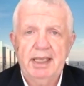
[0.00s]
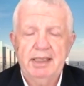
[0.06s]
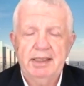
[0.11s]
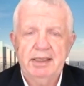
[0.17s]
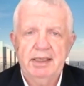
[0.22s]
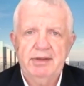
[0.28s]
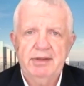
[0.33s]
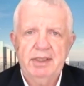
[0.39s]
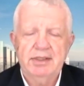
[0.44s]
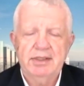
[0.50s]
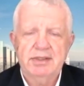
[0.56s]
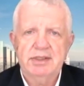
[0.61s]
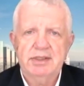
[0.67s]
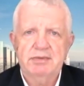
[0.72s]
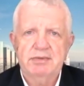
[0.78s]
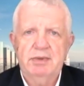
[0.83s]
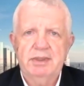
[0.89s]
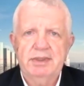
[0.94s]
And I think this
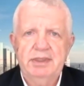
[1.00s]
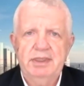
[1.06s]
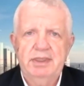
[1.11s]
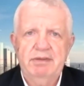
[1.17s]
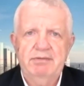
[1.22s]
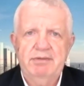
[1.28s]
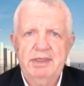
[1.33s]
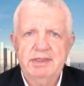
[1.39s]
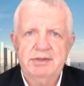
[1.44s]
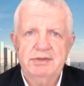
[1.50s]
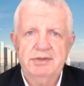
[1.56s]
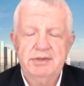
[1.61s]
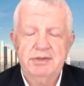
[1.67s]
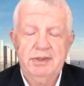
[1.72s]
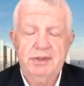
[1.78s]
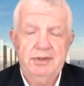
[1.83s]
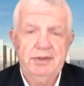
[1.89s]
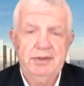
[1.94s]
is what the investors
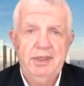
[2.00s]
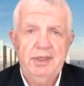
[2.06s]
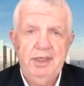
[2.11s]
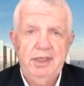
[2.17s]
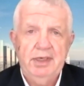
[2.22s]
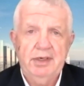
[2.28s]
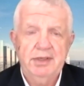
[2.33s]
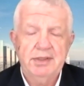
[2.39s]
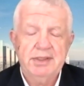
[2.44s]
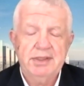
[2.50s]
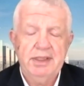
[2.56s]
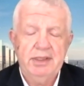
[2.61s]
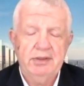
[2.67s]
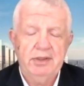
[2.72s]
are are seeing.